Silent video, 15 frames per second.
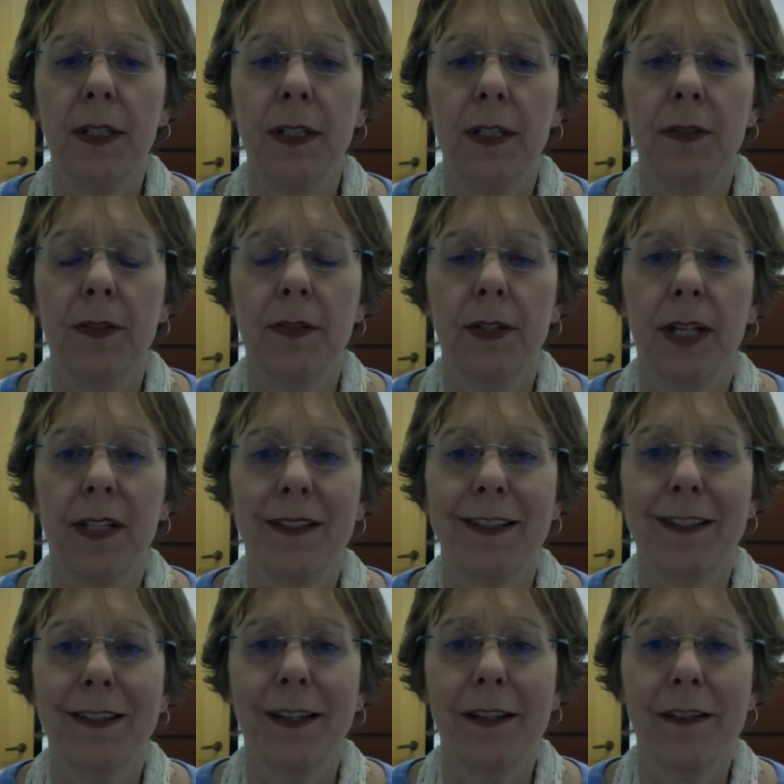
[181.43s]
the introduction
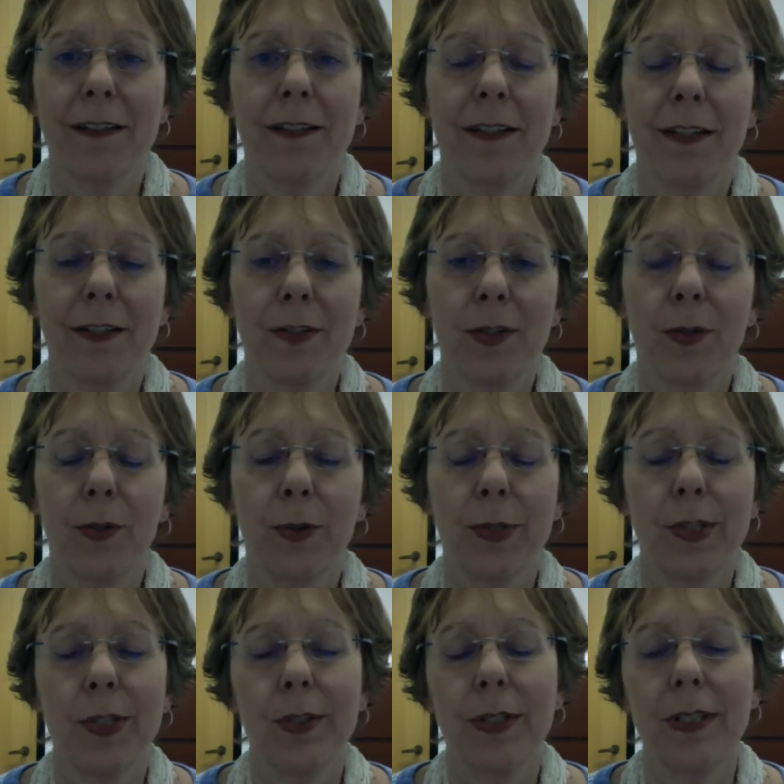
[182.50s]
section to this
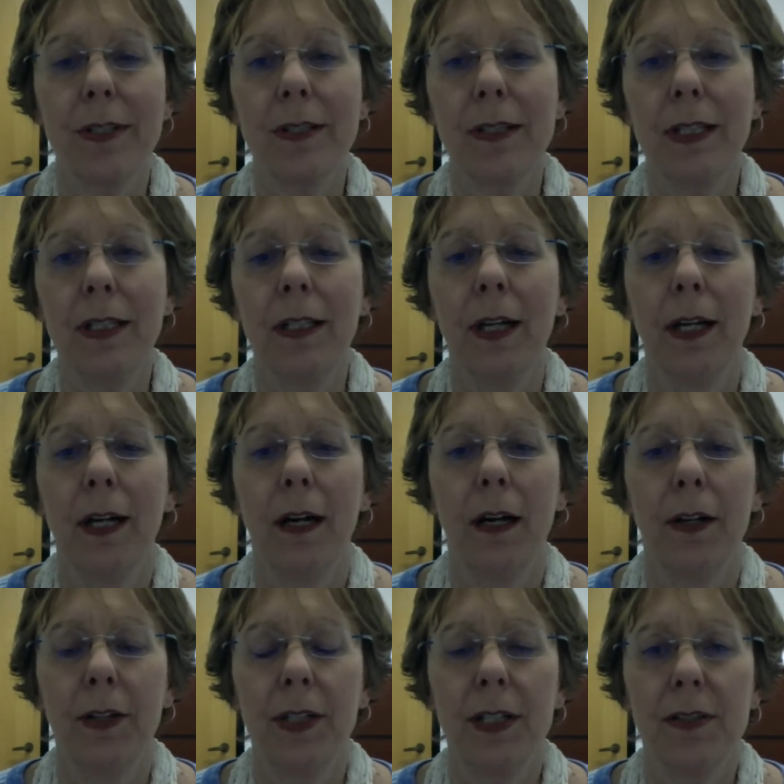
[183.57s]
course, you can see
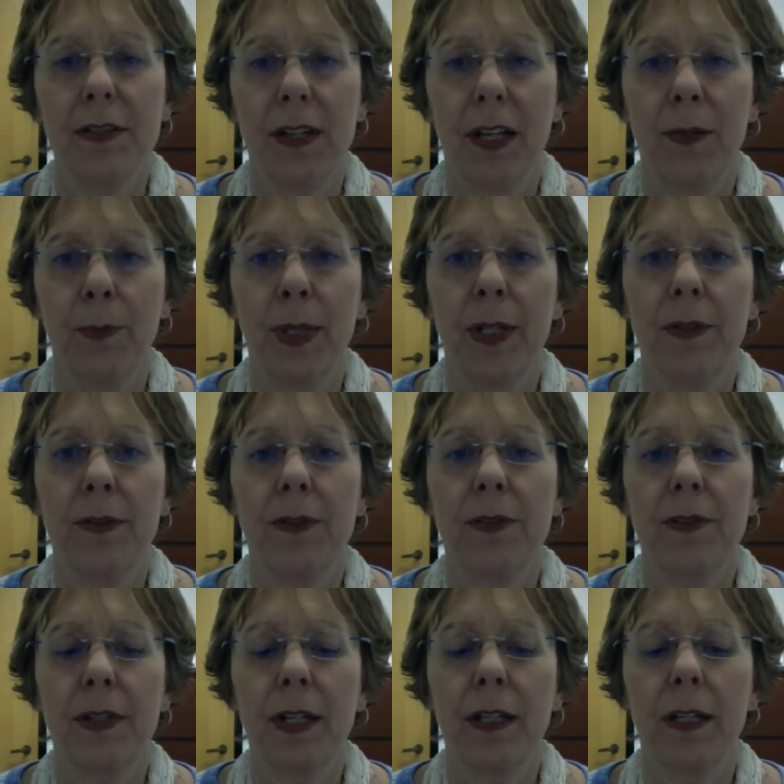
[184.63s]
all the
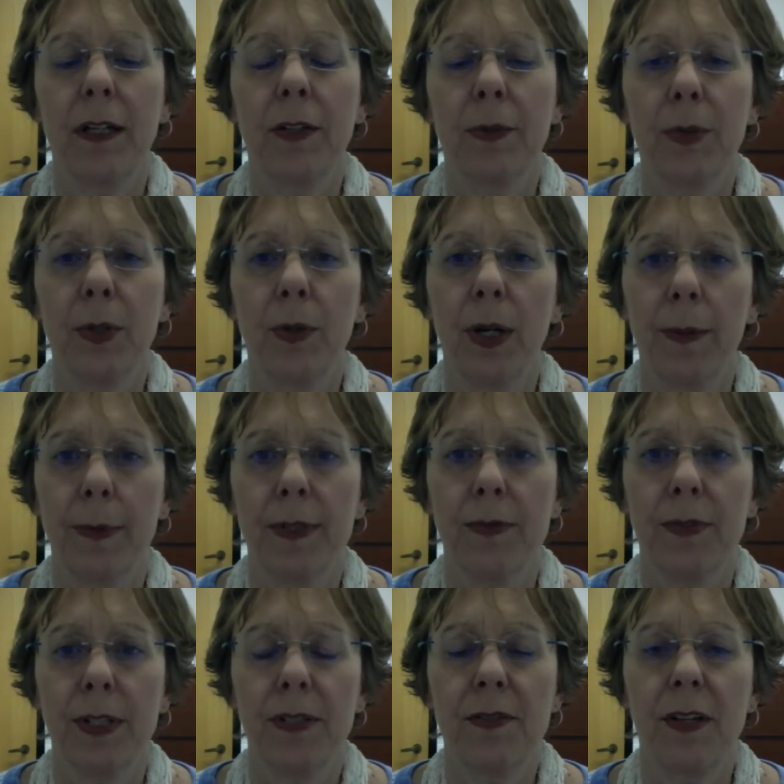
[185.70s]
assignments, all the requirements
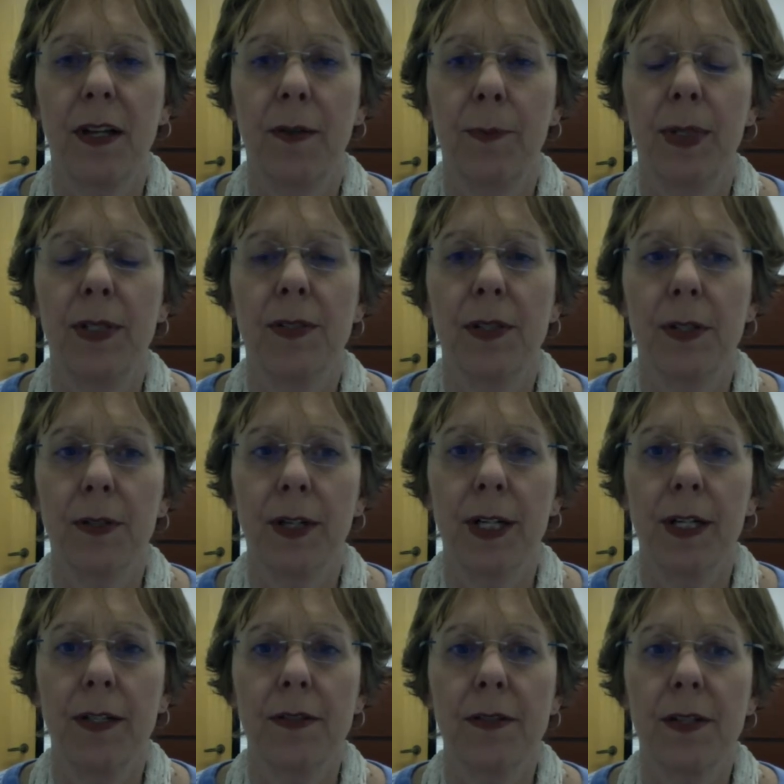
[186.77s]
for the assignments, the
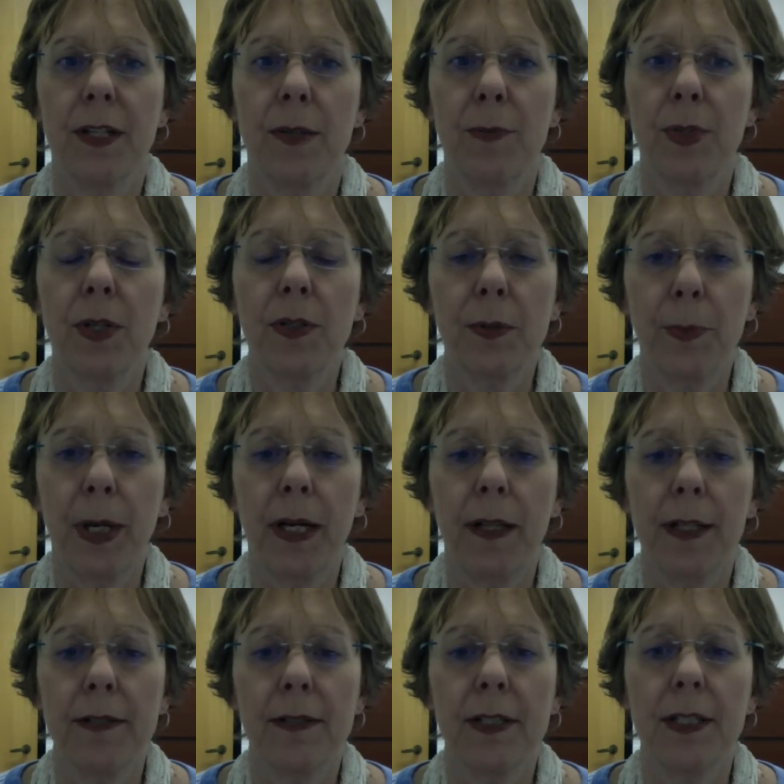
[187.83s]
grading schemes, all the
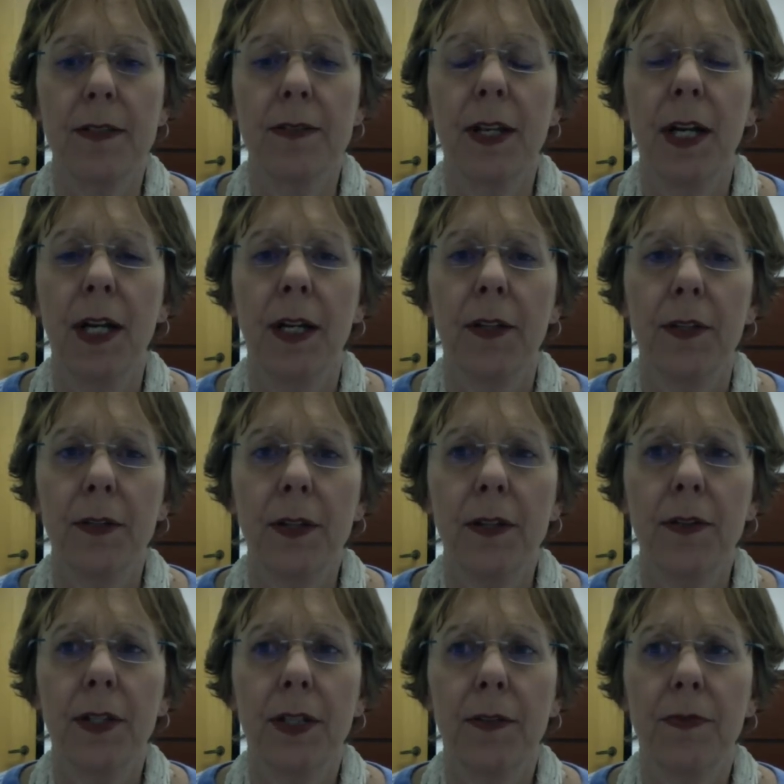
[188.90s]
policies. They're
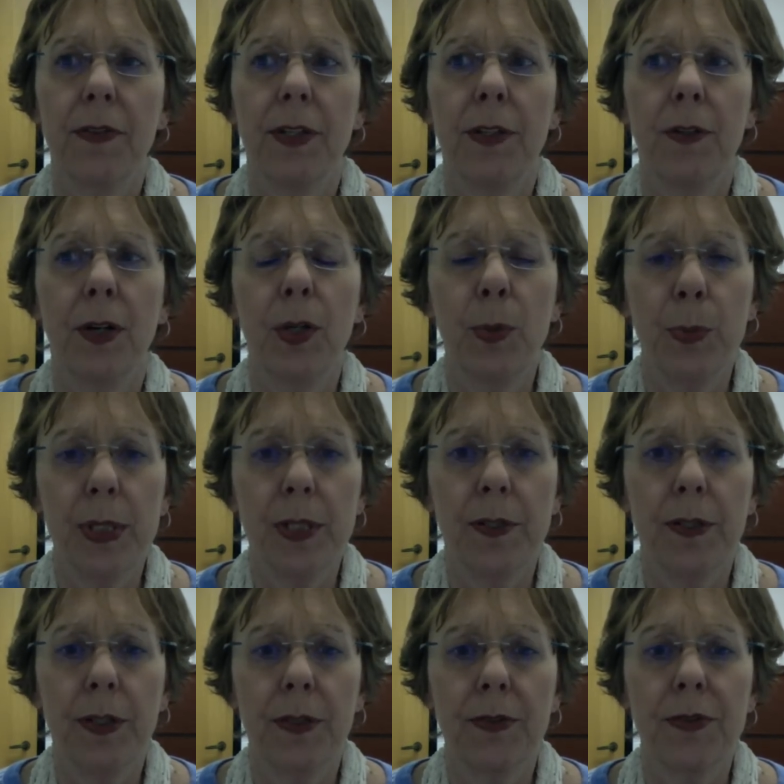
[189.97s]
all there for you, all the
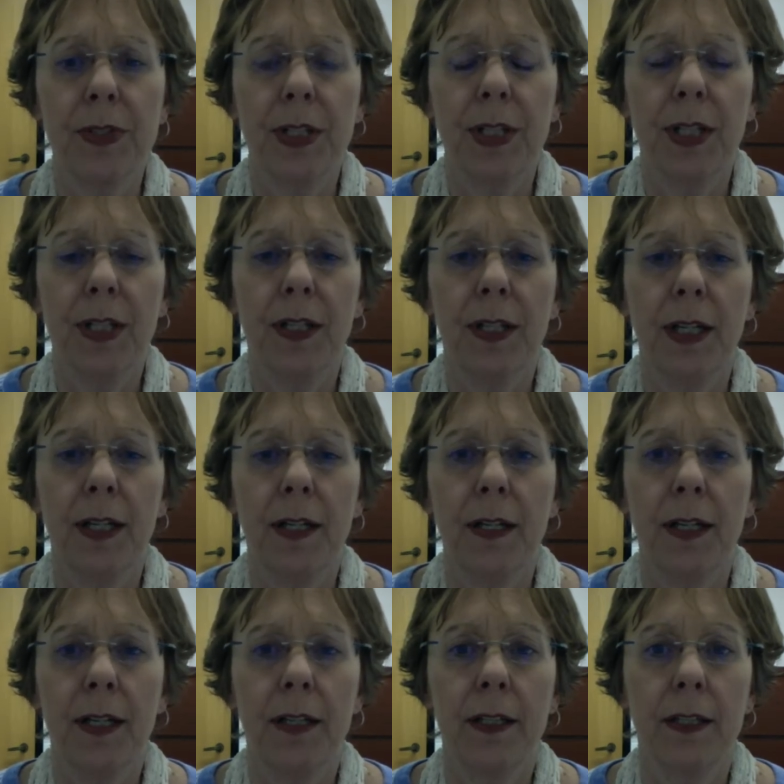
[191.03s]
materials needed, and
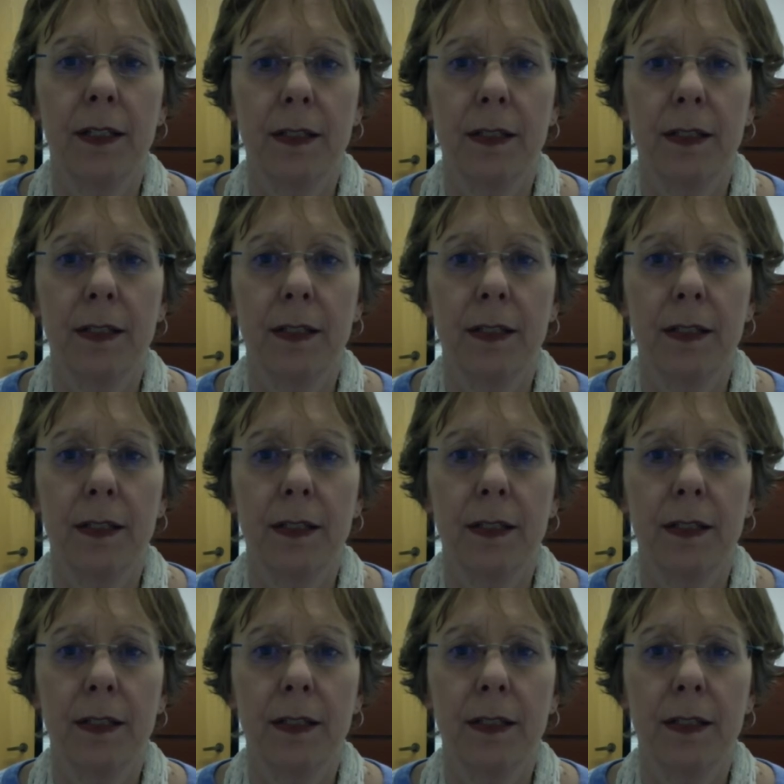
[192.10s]
I